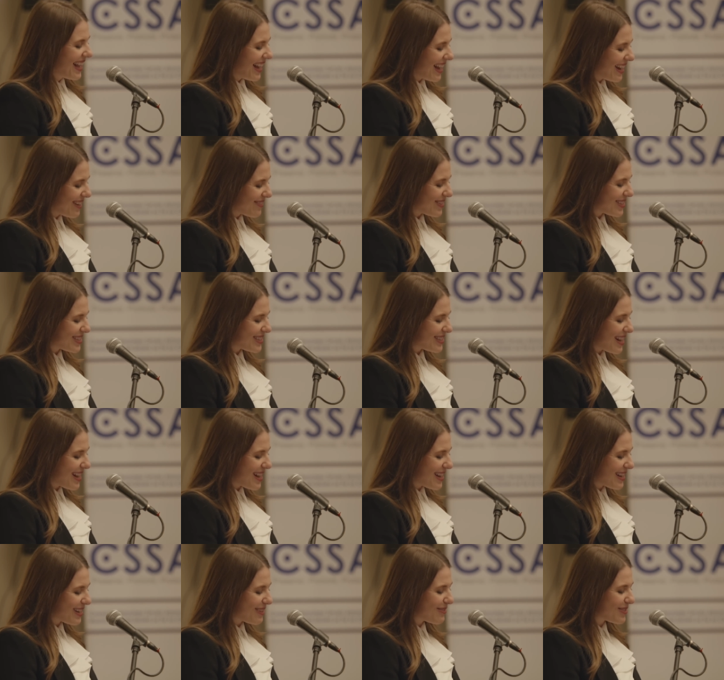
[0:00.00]
It was uh,
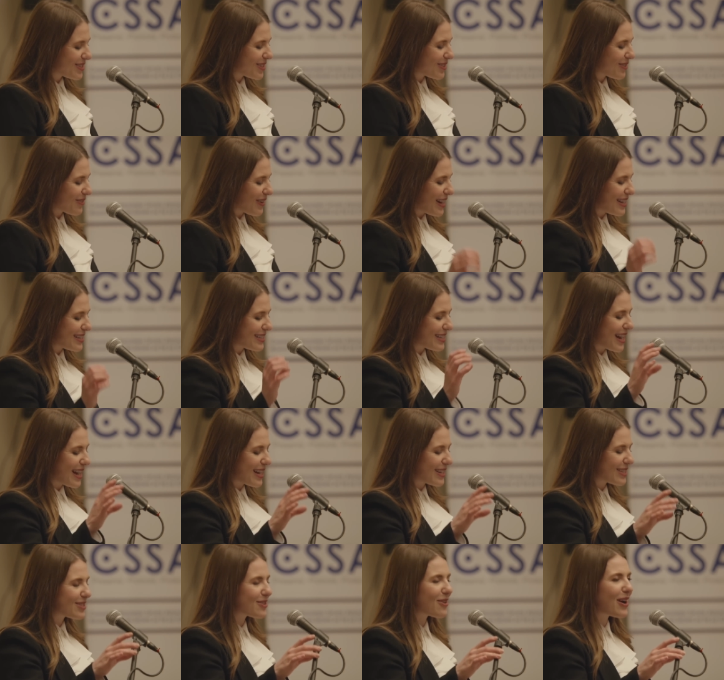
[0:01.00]
it was a great day.
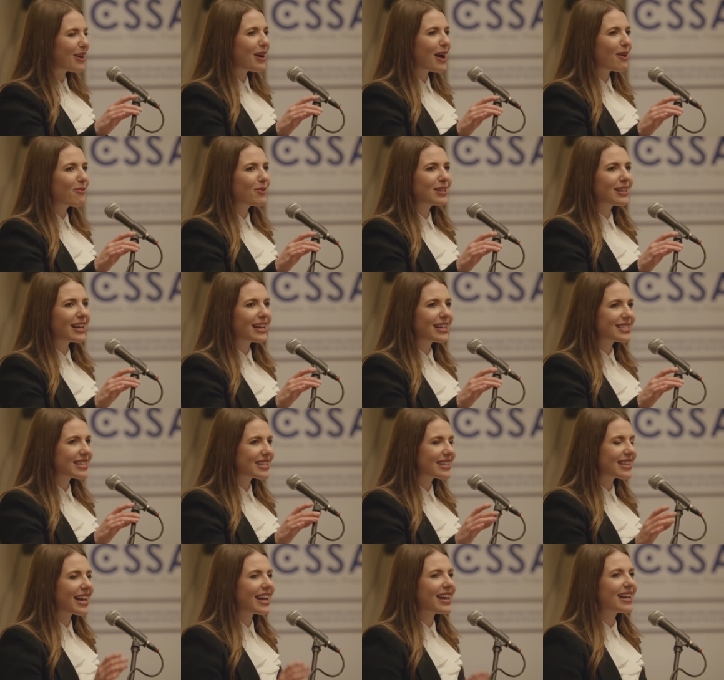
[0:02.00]
So I, I, would like to
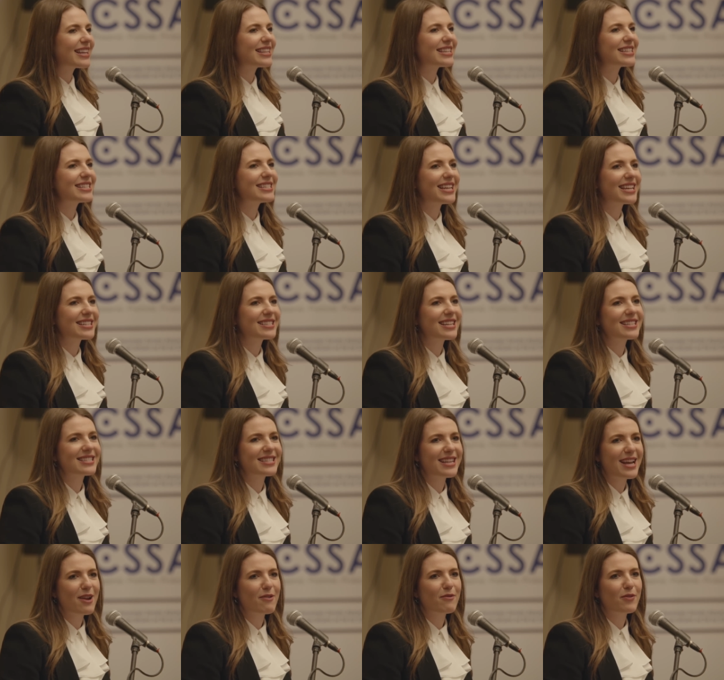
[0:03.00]
thank the
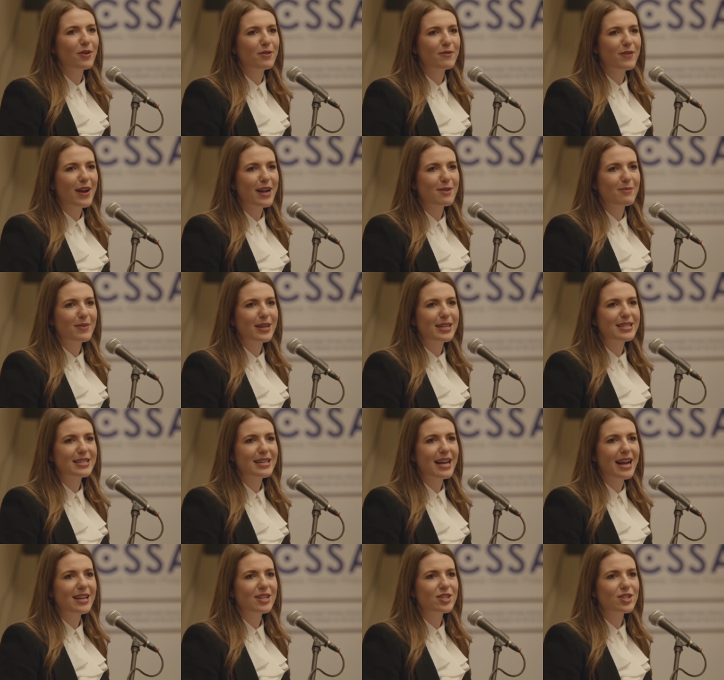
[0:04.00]
CSSA for inviting me
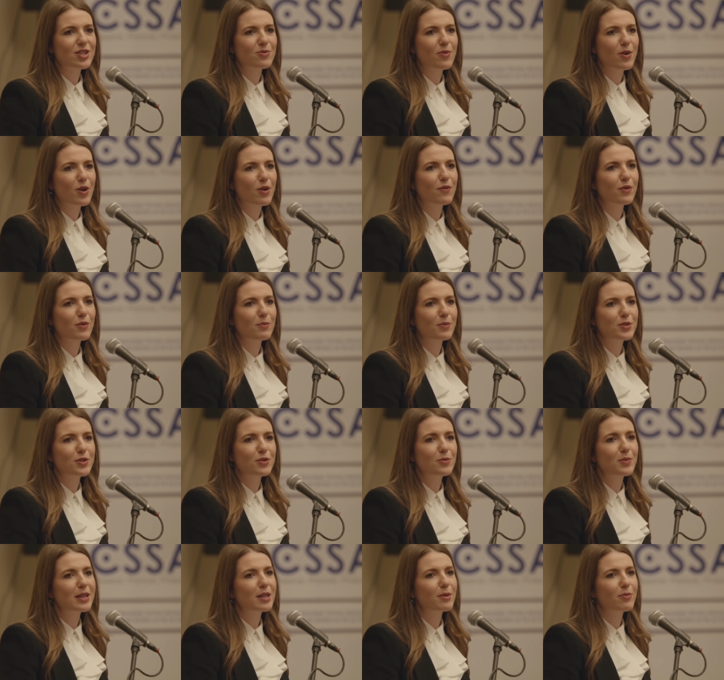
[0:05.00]
tonight. It's just wonderful to
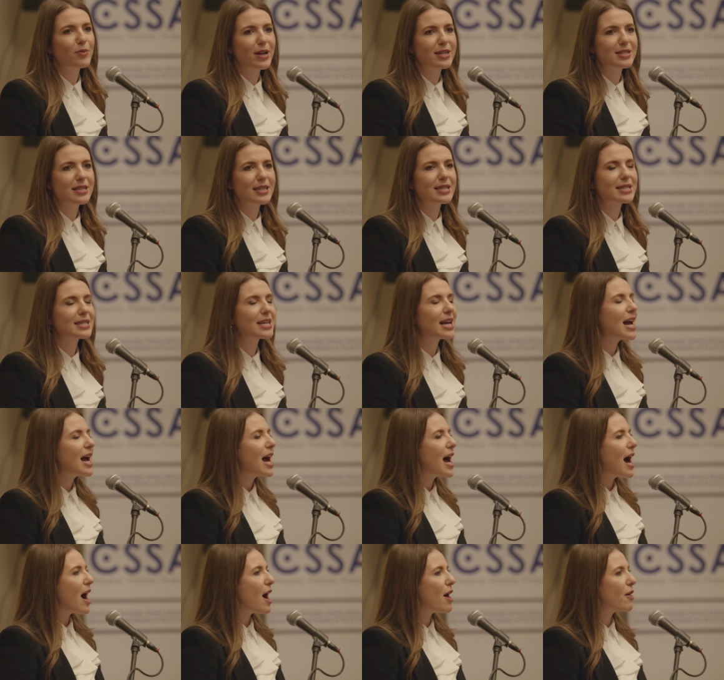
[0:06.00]
be in the presence
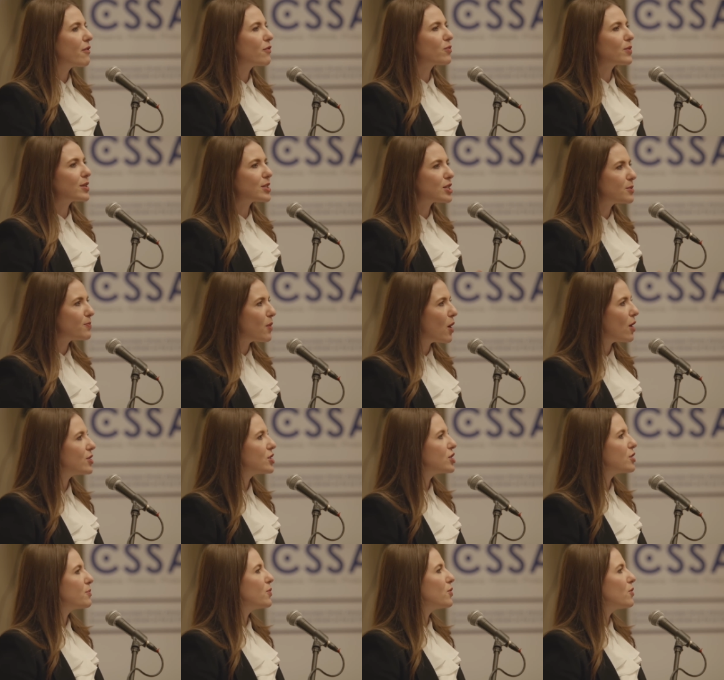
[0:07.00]
of
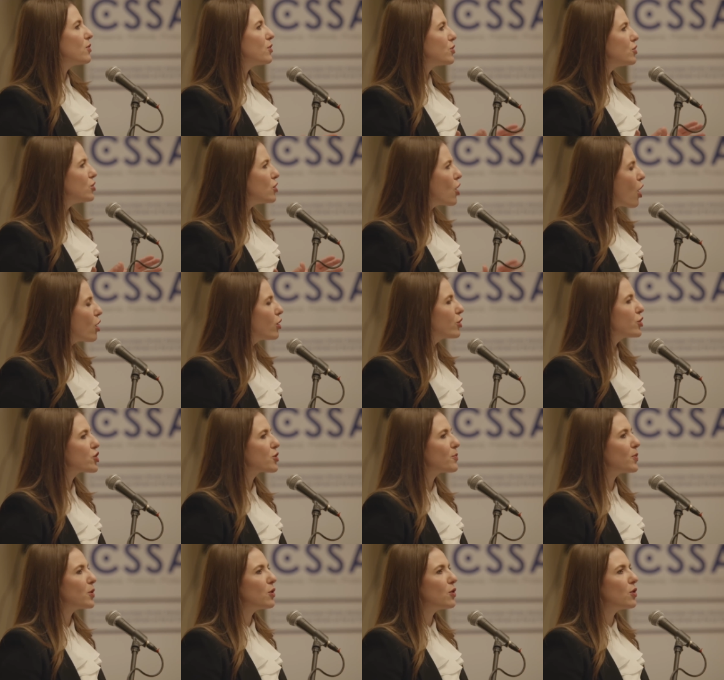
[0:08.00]
responsible,
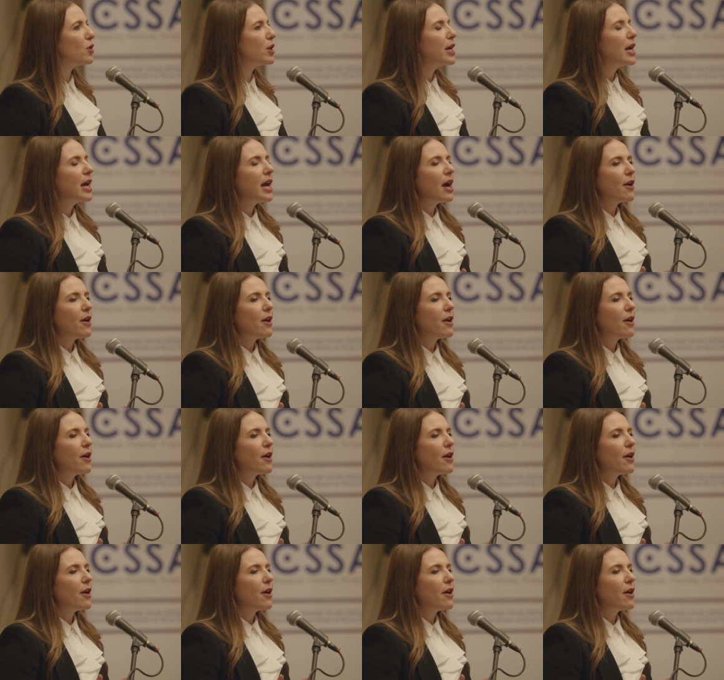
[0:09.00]
knowledgeable,